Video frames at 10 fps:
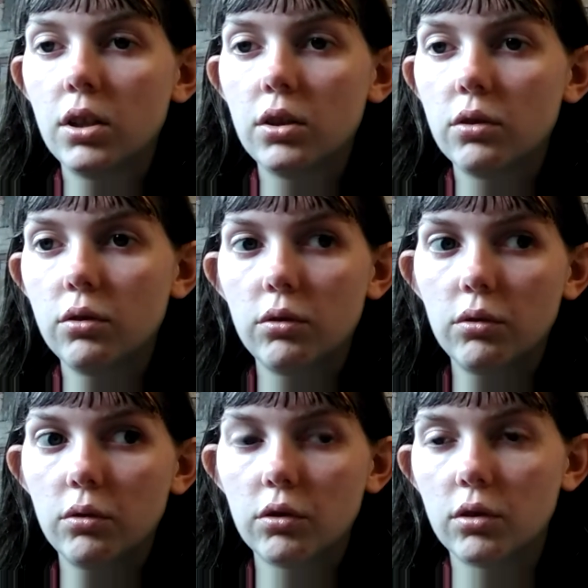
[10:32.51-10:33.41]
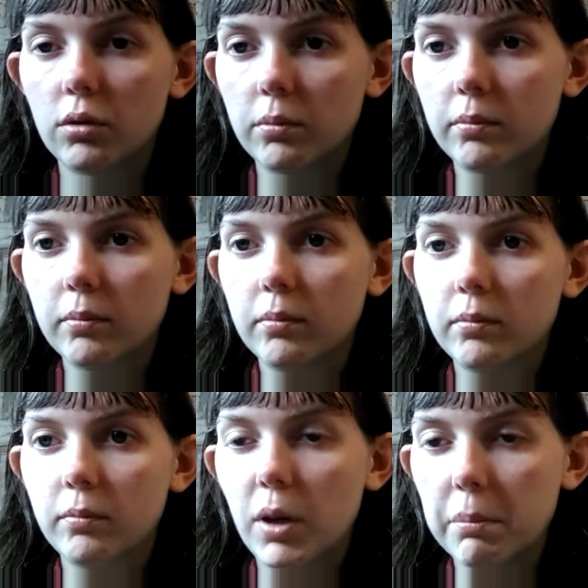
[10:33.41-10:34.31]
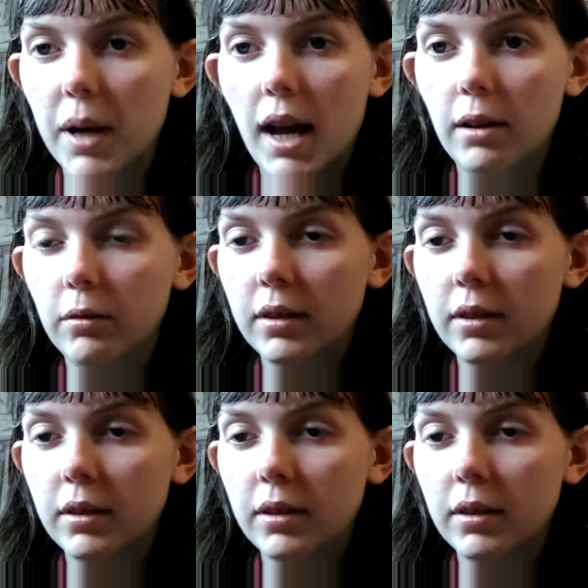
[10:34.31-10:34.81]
to your WIP pile?